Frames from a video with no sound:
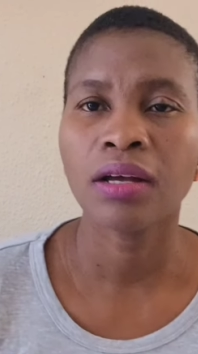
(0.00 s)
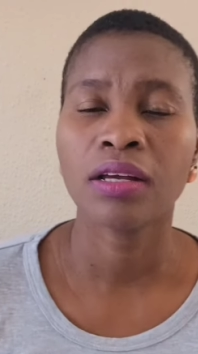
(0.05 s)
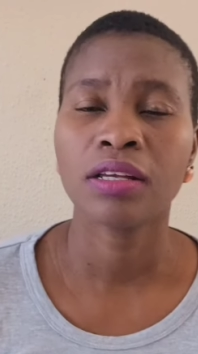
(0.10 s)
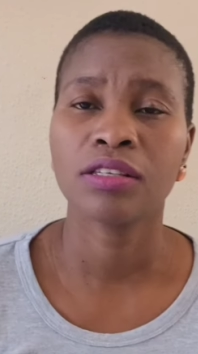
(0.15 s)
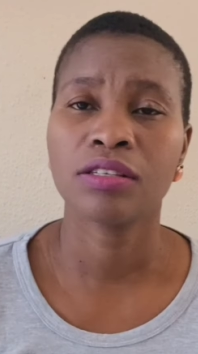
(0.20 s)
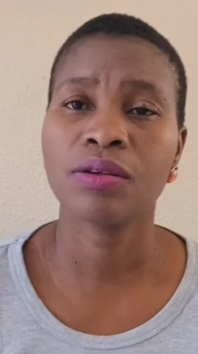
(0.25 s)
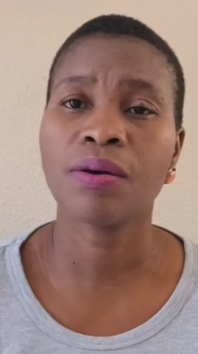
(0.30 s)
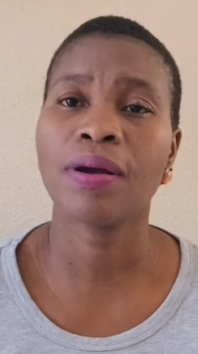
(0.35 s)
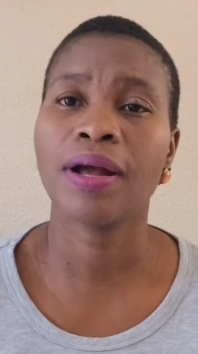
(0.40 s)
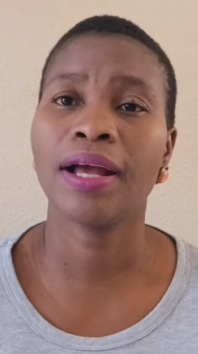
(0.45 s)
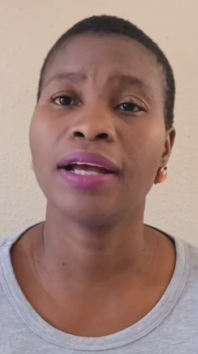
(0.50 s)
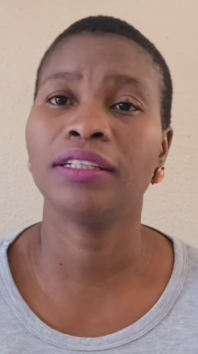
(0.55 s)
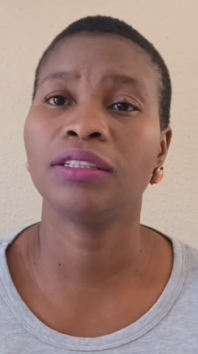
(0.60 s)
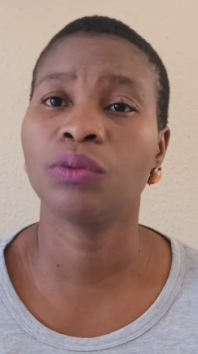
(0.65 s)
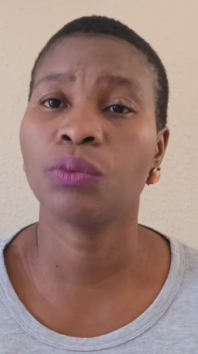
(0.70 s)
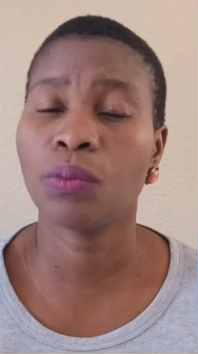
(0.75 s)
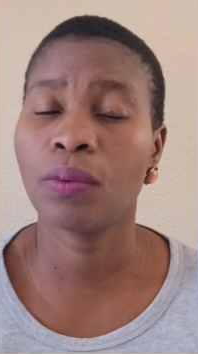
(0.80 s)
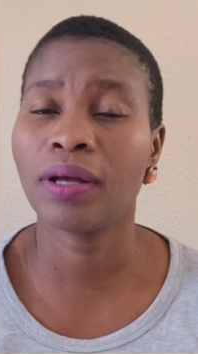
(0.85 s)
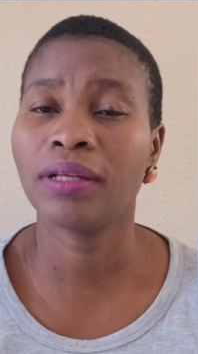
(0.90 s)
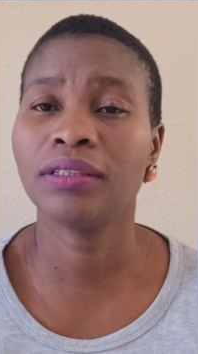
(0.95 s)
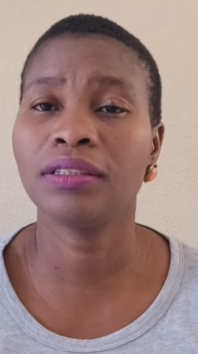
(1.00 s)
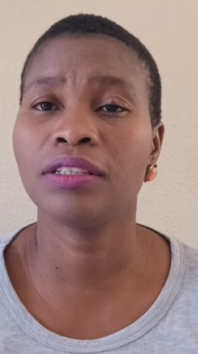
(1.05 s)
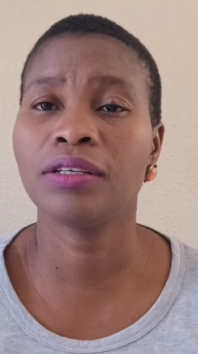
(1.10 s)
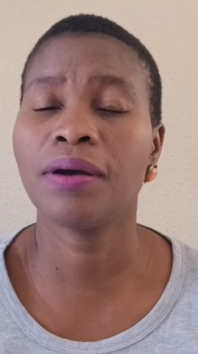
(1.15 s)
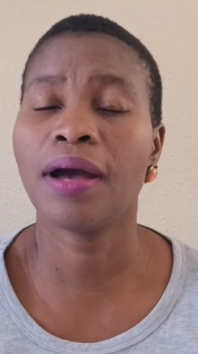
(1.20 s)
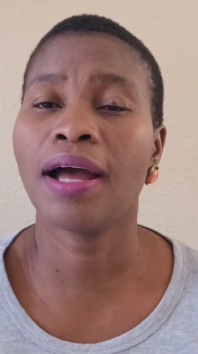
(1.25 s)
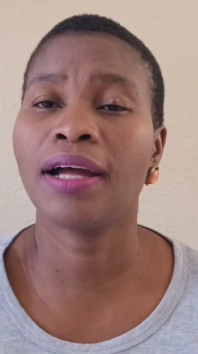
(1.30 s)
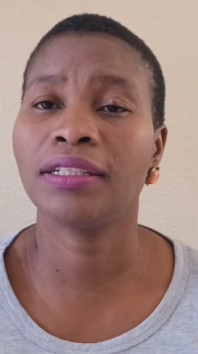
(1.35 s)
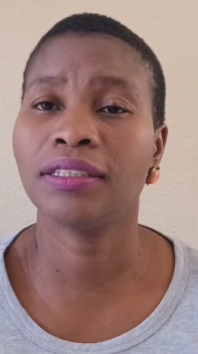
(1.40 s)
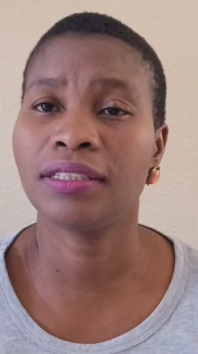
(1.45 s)
so, guys, once you
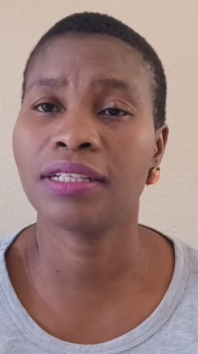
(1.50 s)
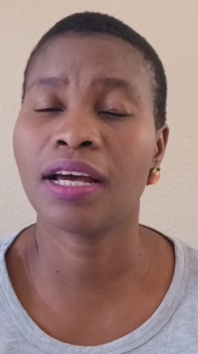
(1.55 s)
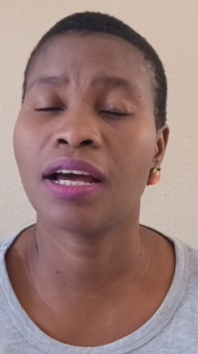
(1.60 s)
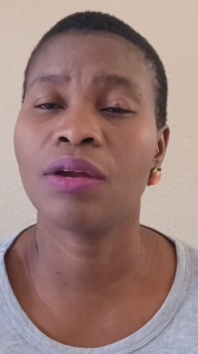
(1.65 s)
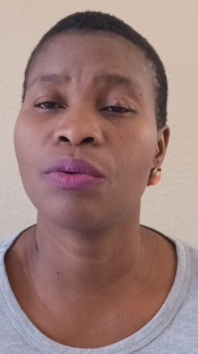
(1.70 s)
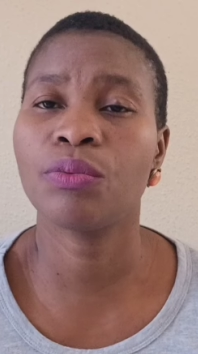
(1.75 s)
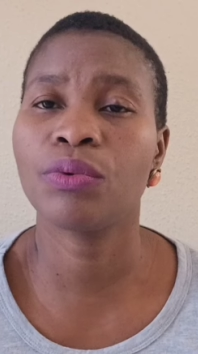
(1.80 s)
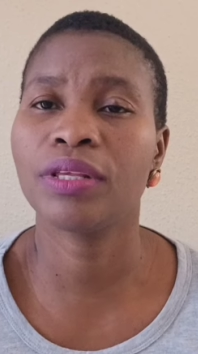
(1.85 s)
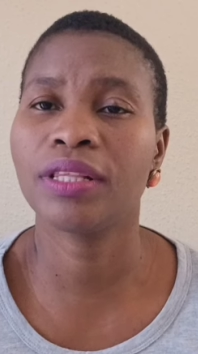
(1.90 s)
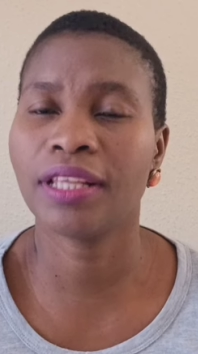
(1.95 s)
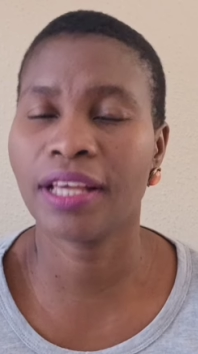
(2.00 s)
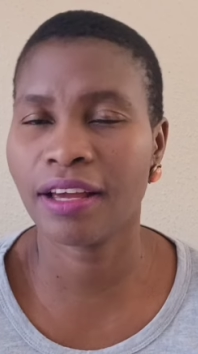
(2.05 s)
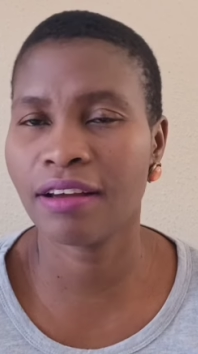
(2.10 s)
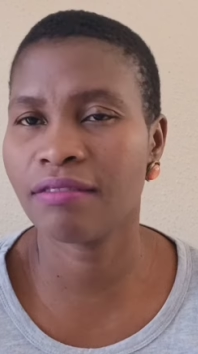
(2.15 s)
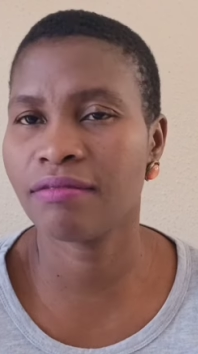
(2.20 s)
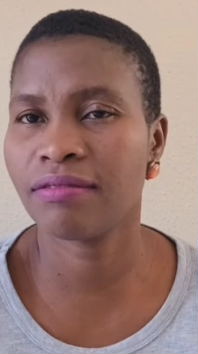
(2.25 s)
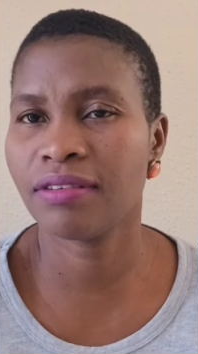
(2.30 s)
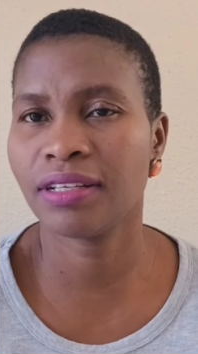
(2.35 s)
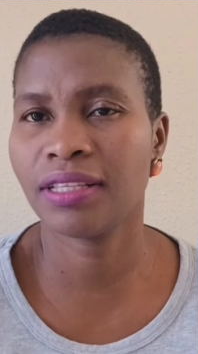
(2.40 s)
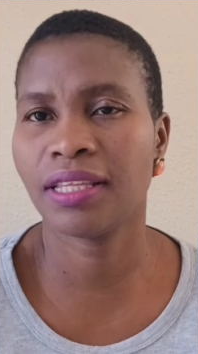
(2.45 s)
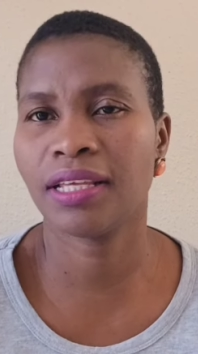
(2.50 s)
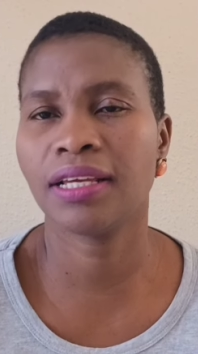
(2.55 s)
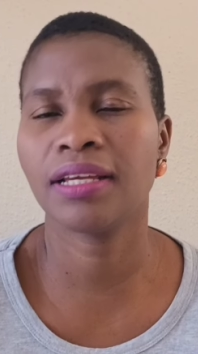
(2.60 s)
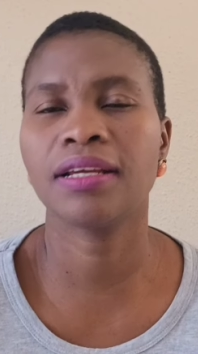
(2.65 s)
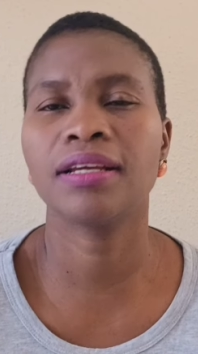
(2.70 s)
are done with everything,